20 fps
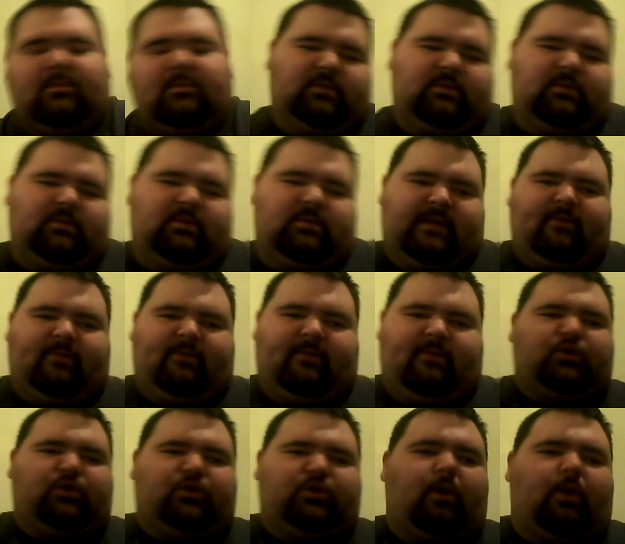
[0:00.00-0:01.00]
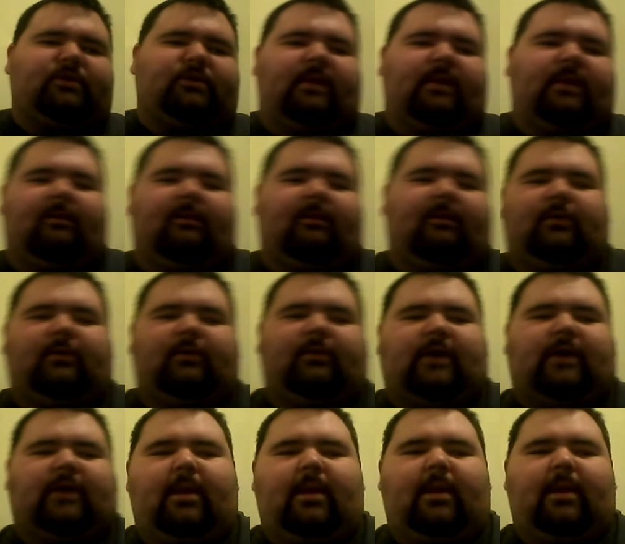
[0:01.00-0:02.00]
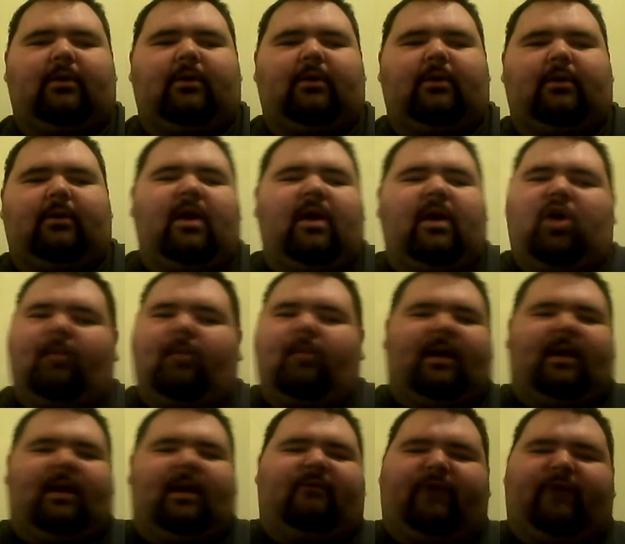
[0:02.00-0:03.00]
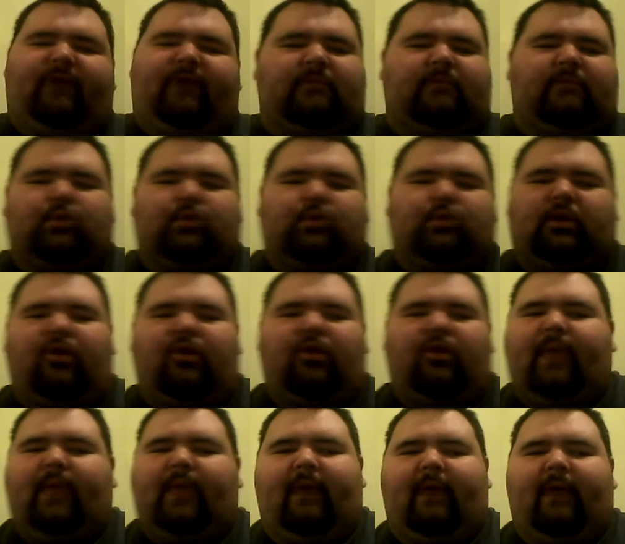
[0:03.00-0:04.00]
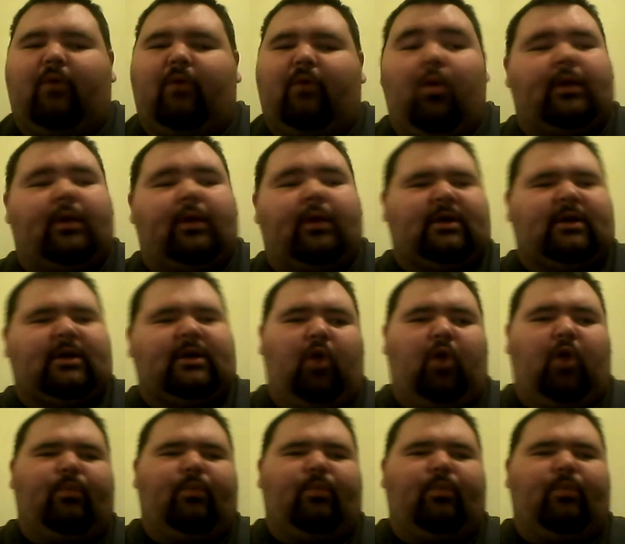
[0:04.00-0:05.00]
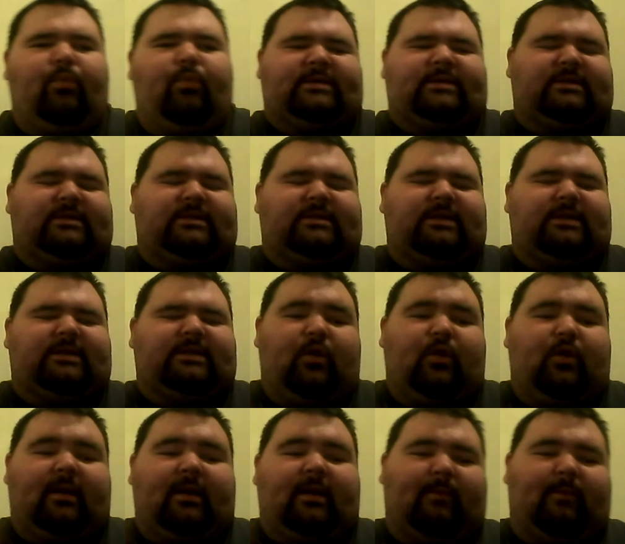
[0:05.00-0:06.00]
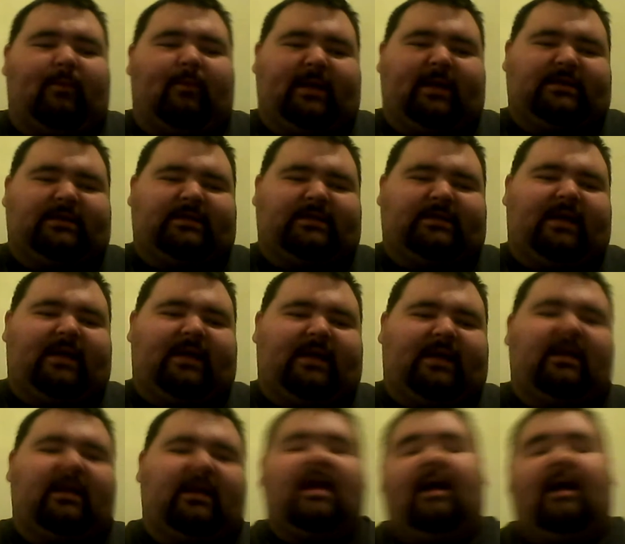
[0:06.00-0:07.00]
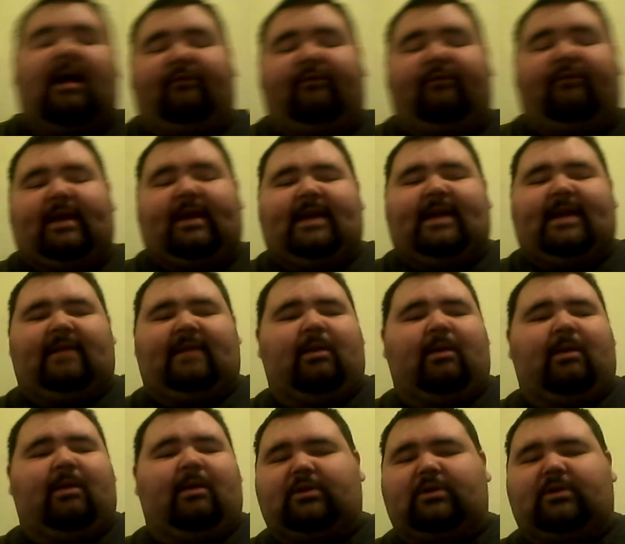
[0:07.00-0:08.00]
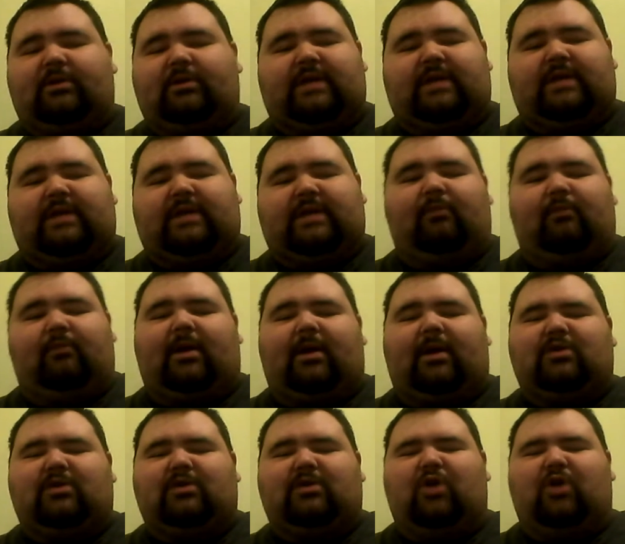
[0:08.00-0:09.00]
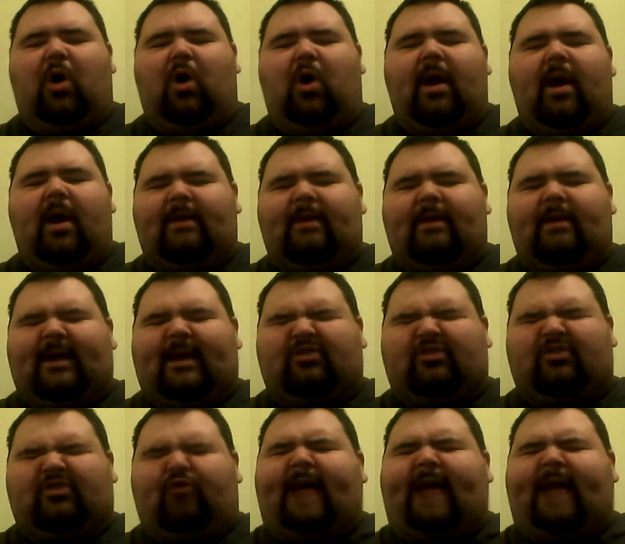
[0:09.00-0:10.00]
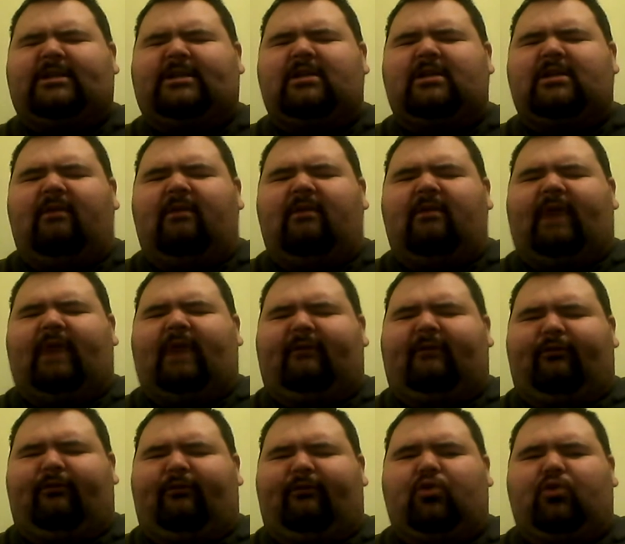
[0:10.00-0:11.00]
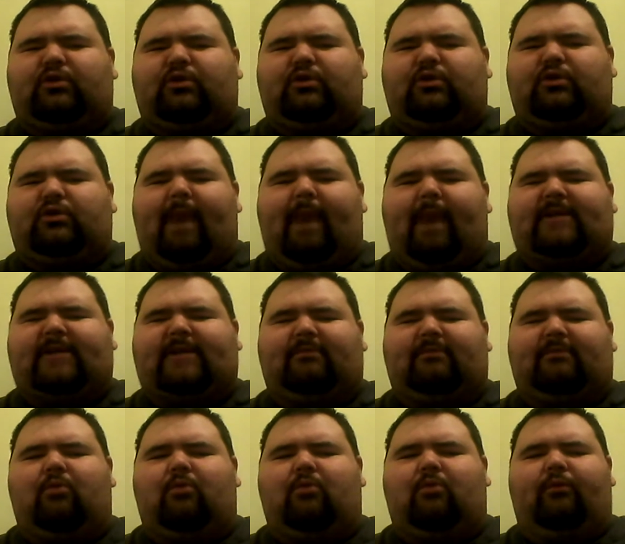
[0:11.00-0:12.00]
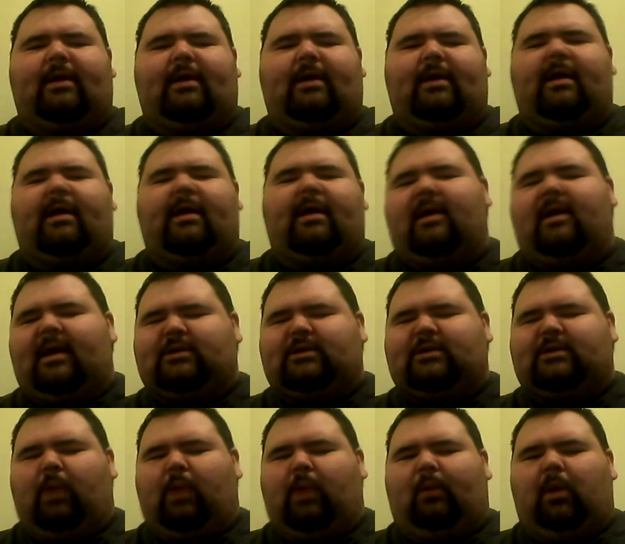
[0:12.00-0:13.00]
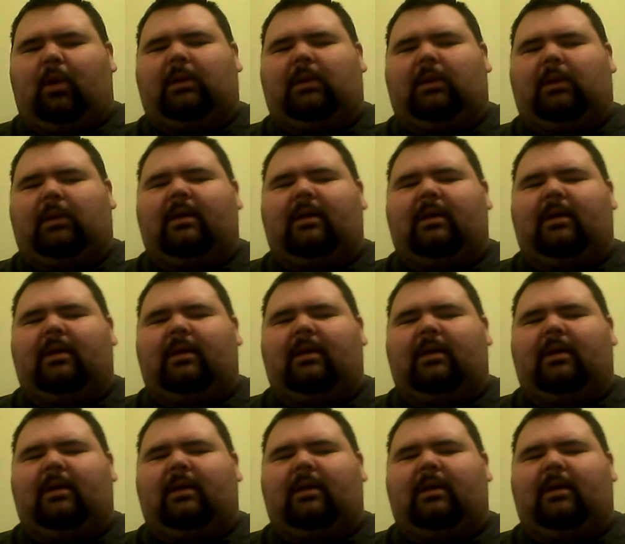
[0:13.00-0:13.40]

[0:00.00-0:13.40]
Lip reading: Same thing with Schwarzenegger, the Terminator. Not many films went down that road and done this to the biggest extent. If they did, they weren't as successful because the attraction of that first massive movie is what will,